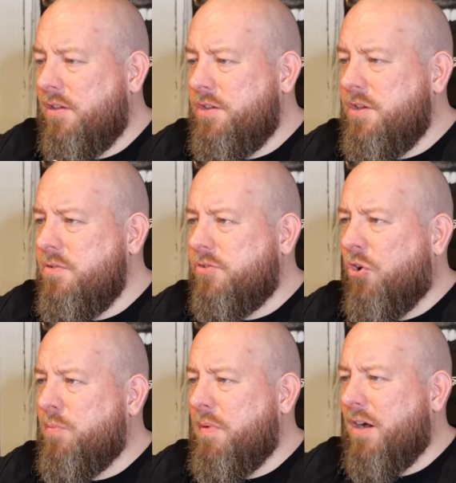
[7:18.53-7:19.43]
used
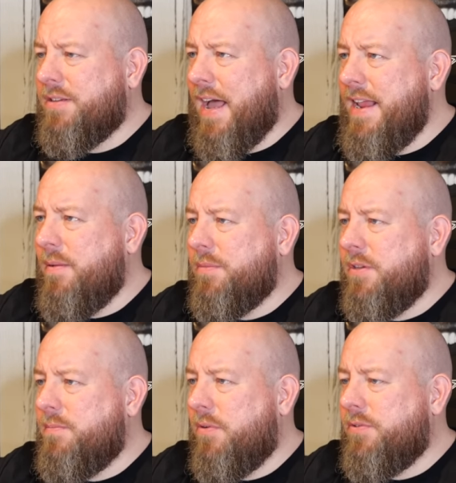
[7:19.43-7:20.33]
open box items.
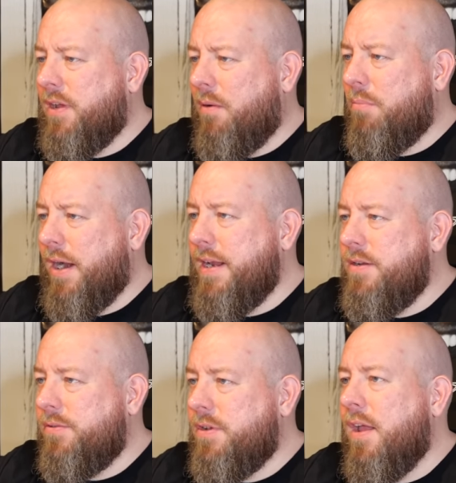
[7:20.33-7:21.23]
It's mostly all brand
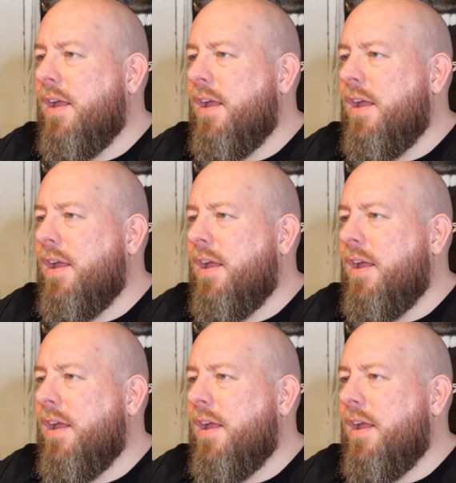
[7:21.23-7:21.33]
new.